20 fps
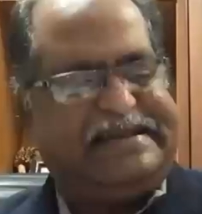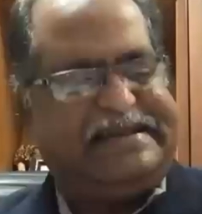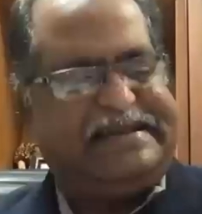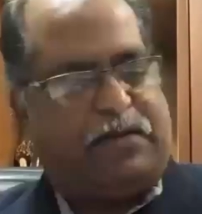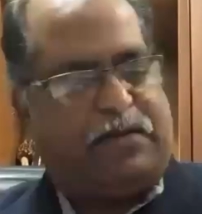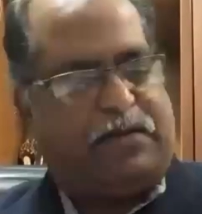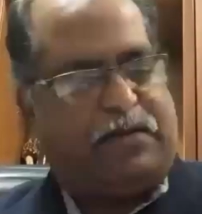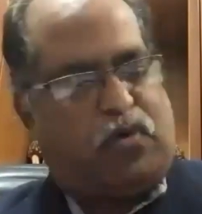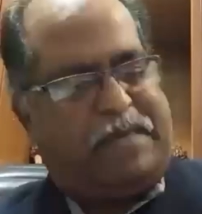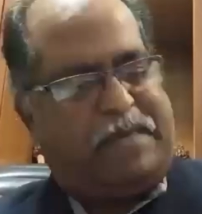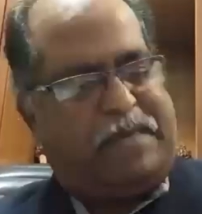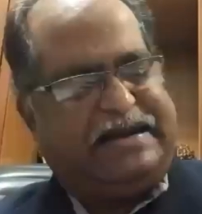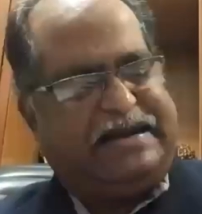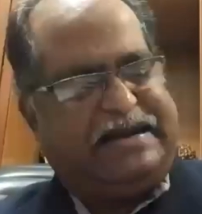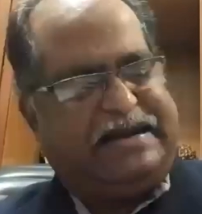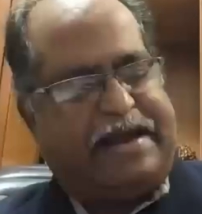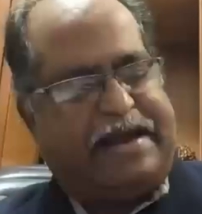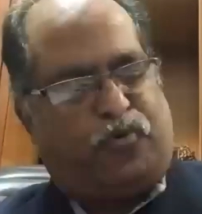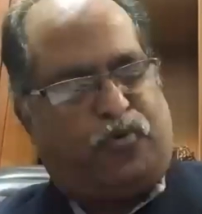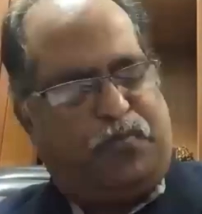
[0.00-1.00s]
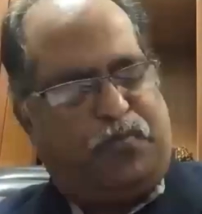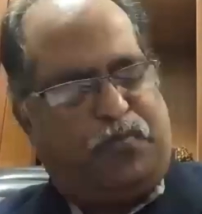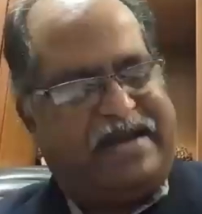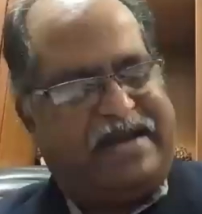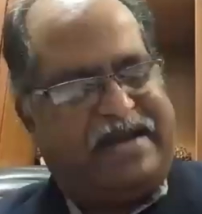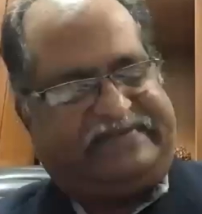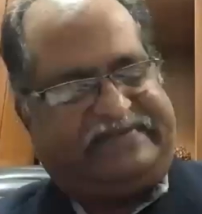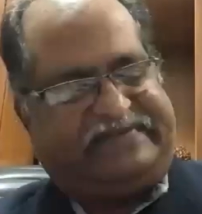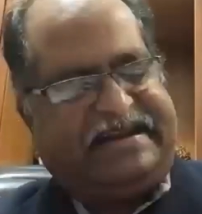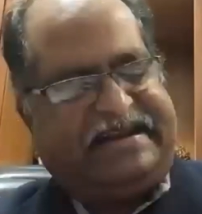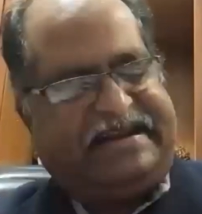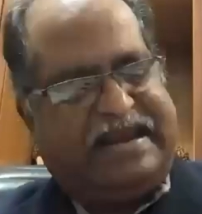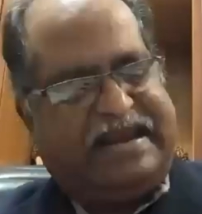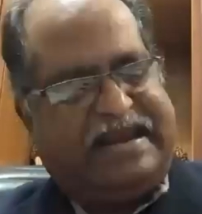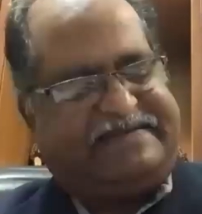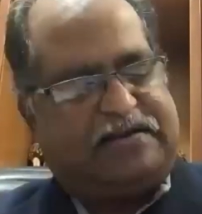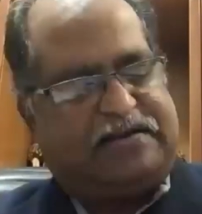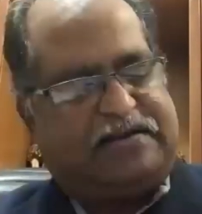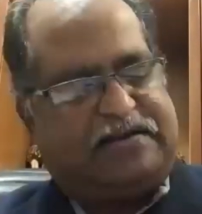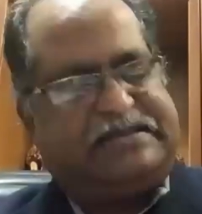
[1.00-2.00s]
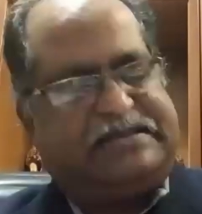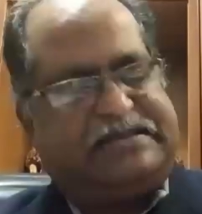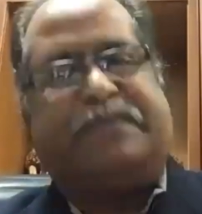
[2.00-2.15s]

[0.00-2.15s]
signature on that pad, it can